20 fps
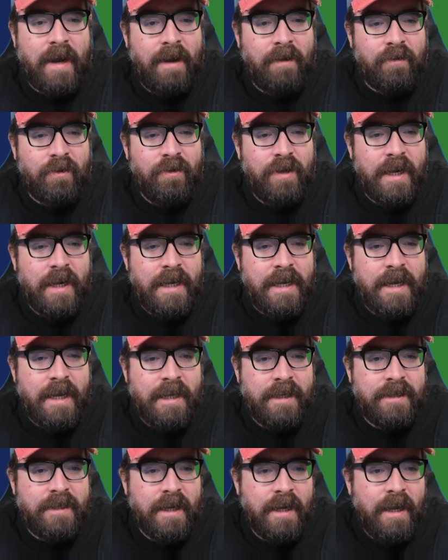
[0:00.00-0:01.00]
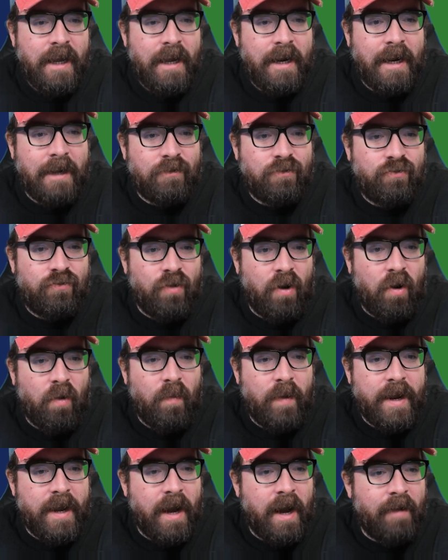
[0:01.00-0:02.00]
for how good he is and how
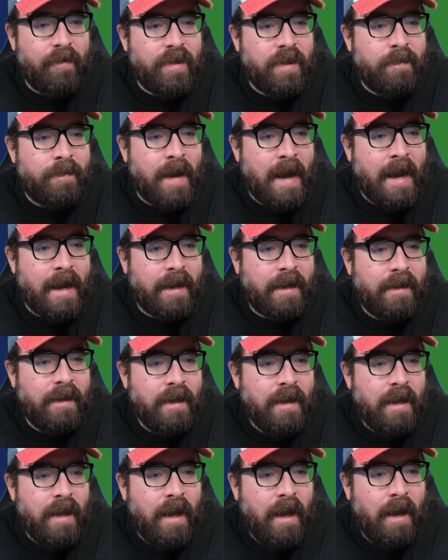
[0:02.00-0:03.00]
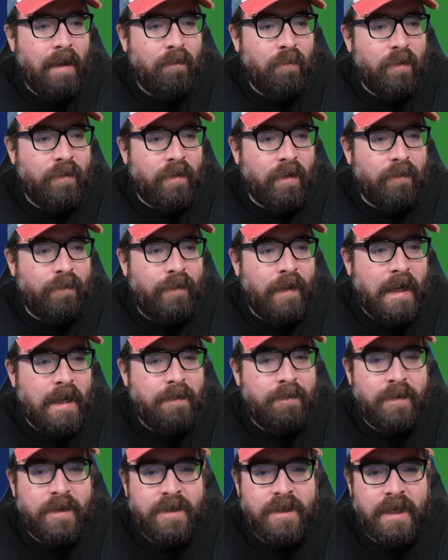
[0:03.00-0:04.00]
strong we are at the back. We've got
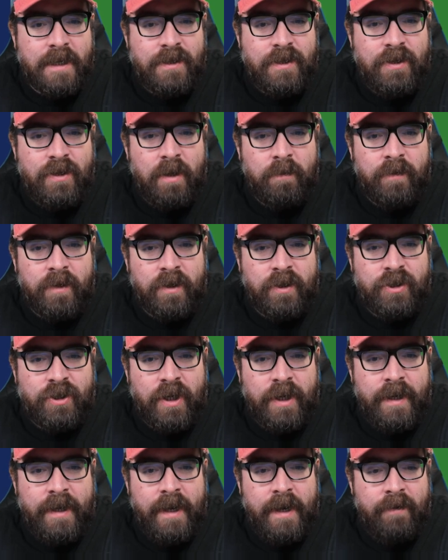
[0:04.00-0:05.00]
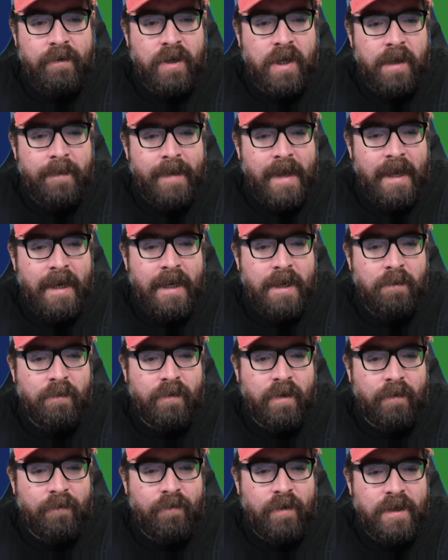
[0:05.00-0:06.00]
Philippe and Sessegnon, we've got Jair and Comelli,
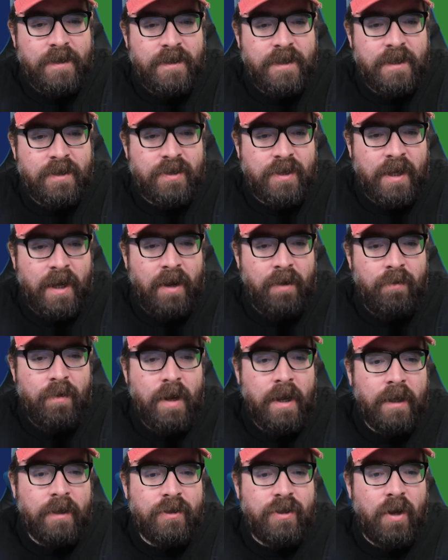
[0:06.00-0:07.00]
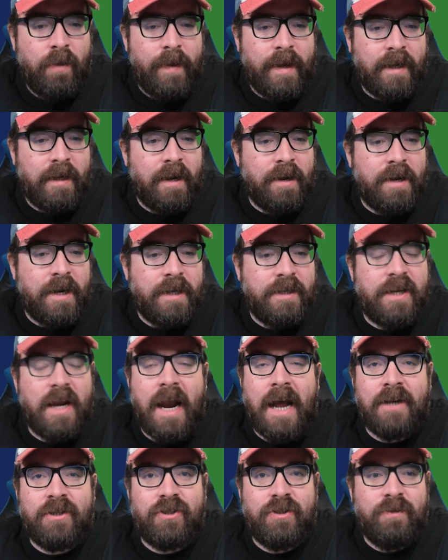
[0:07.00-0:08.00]
we've got Francisco, 2 England
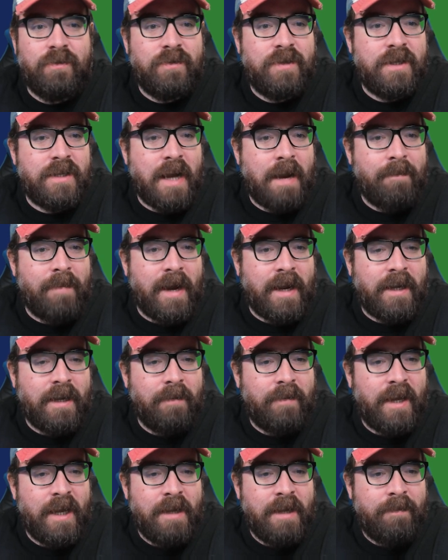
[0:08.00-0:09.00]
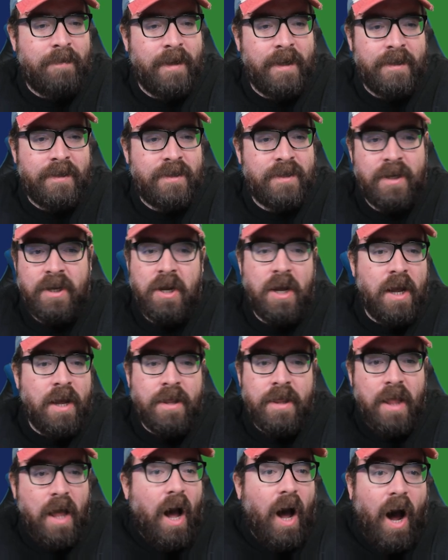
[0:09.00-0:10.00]
internationals as our backup keepers.
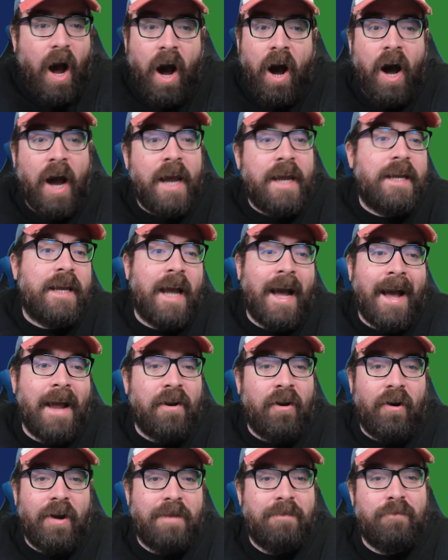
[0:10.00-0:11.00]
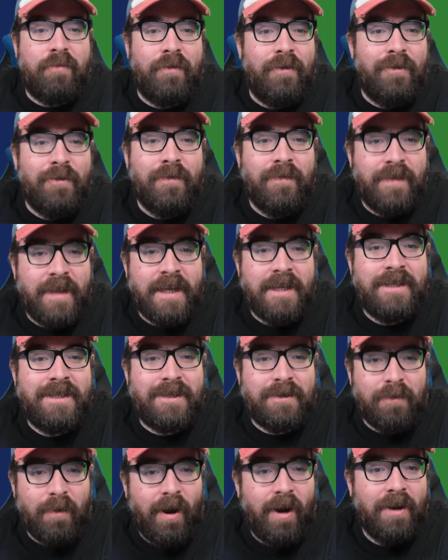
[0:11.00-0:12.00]
I cannot improve this
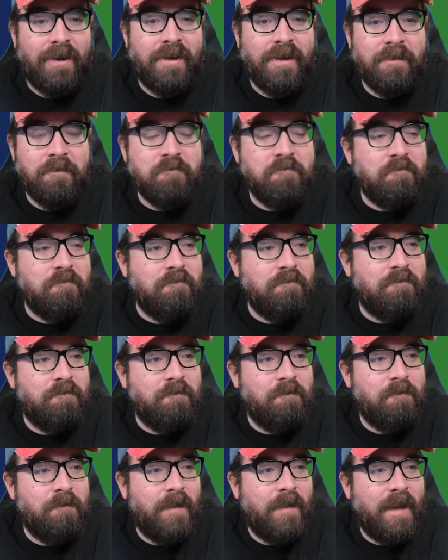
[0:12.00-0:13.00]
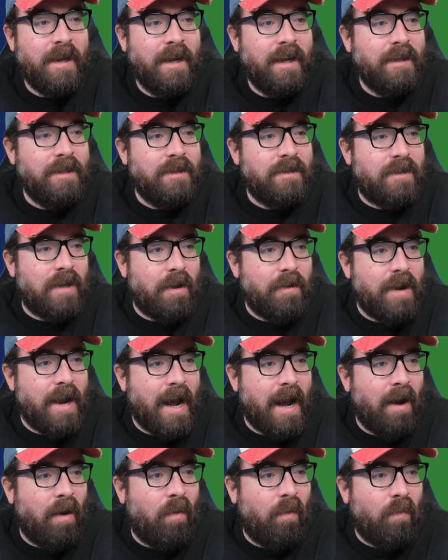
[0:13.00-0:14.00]
squad. So
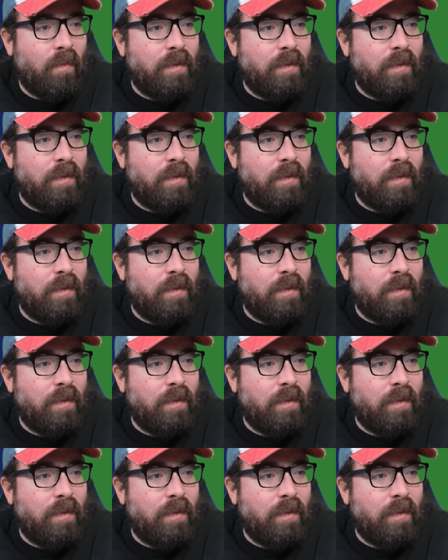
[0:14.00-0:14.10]
now